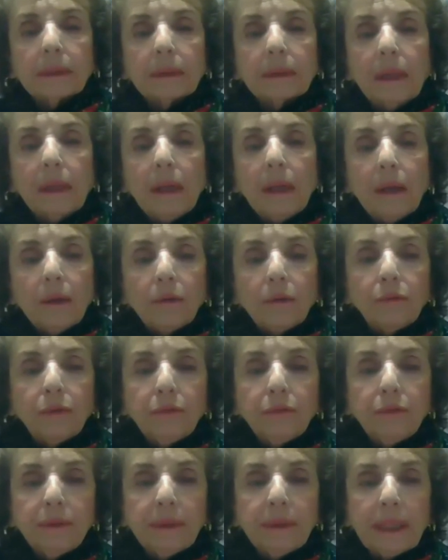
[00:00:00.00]
Like
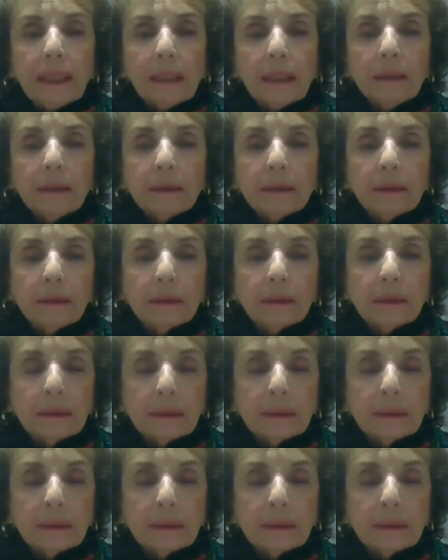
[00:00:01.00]
Riverdale is,